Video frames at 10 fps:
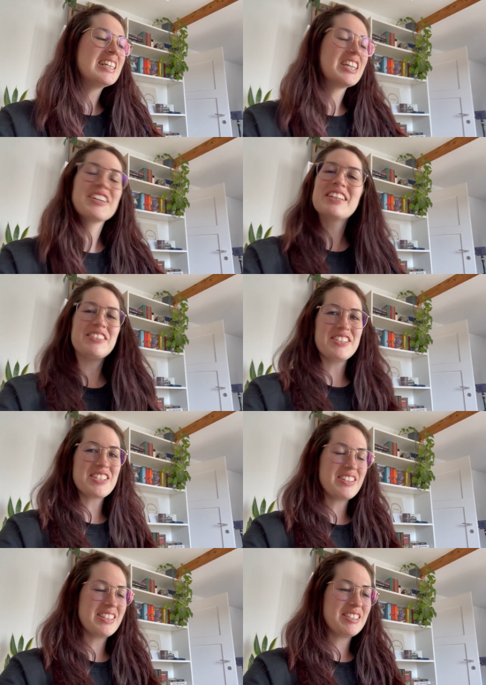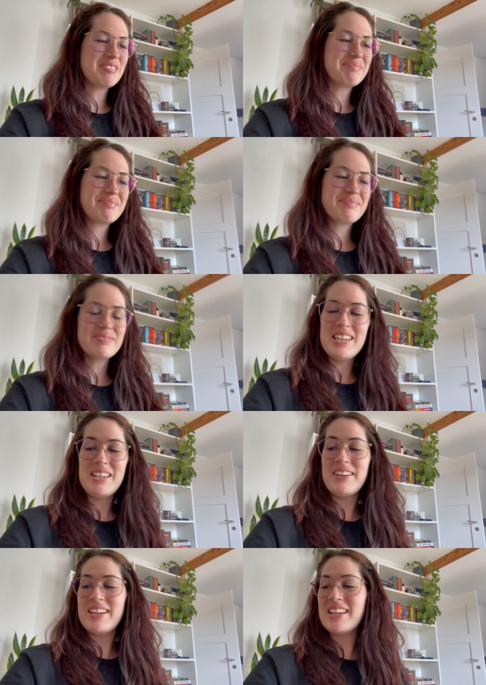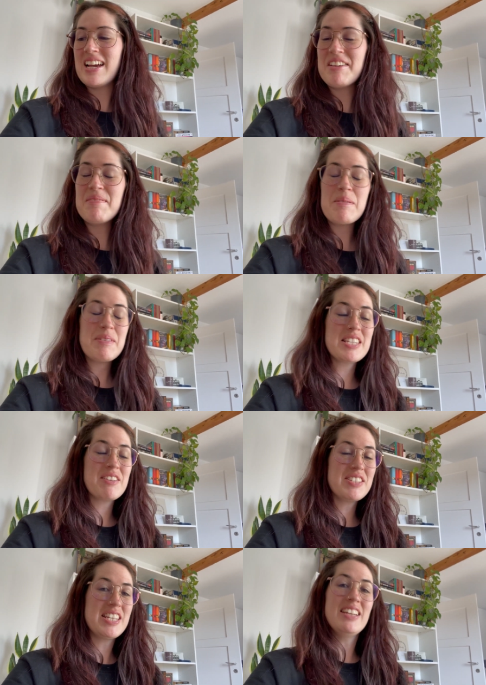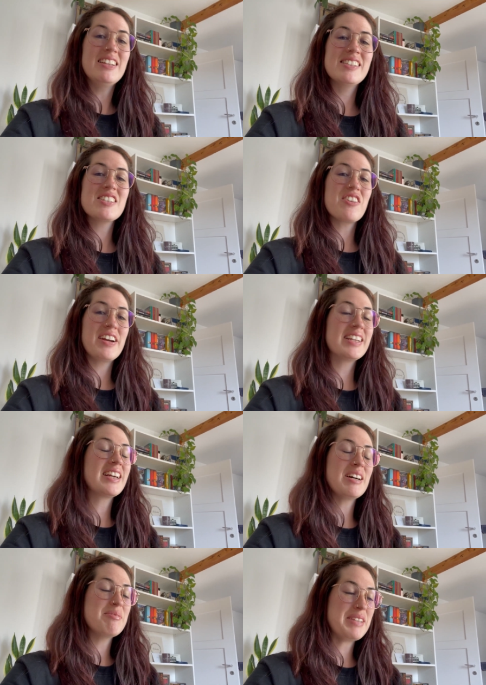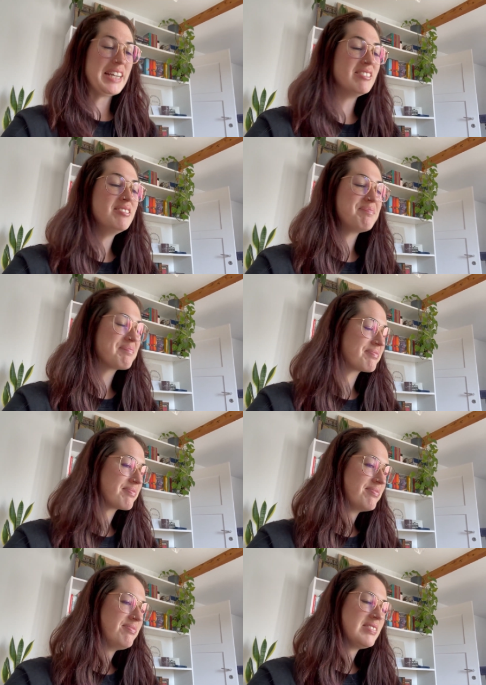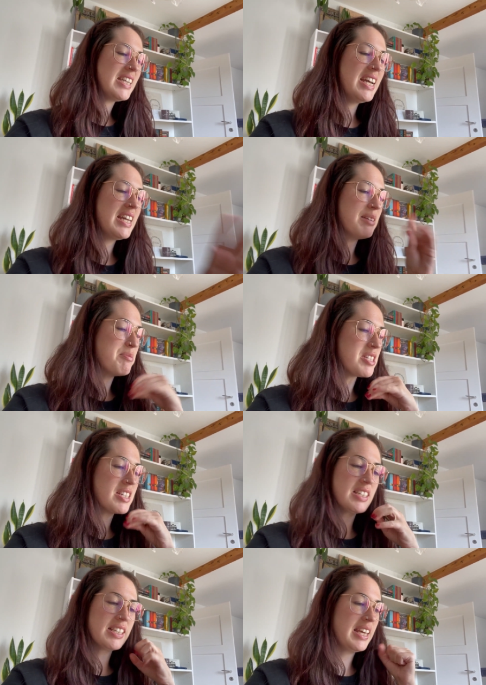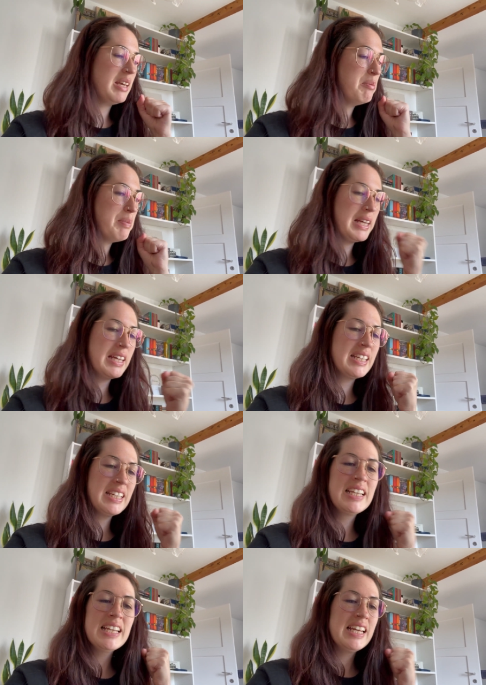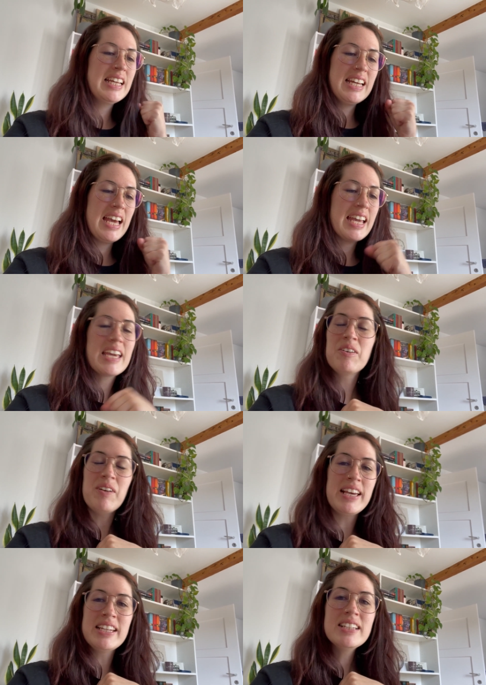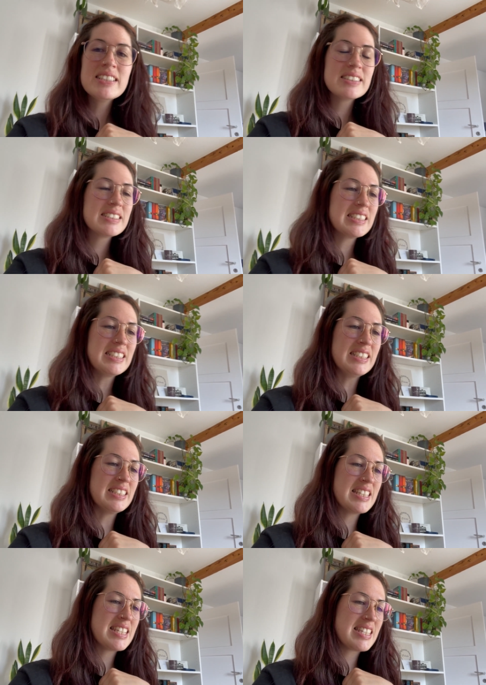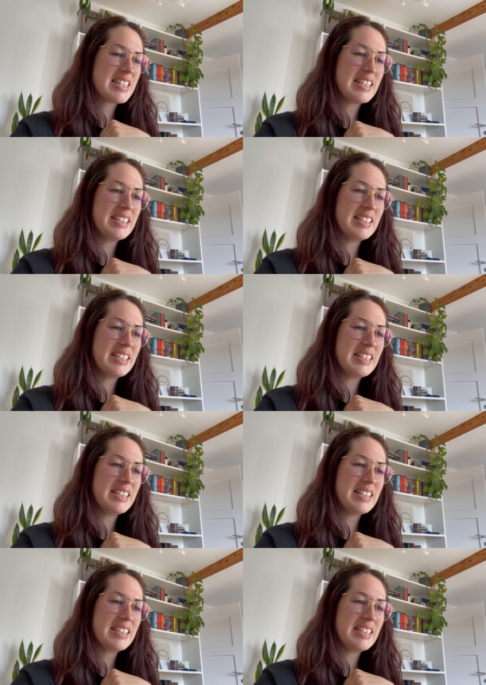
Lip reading: really frustrated. Anyway, I've made myself a tea to try and calm down, and I'm just gonna keep hacking away at it. It's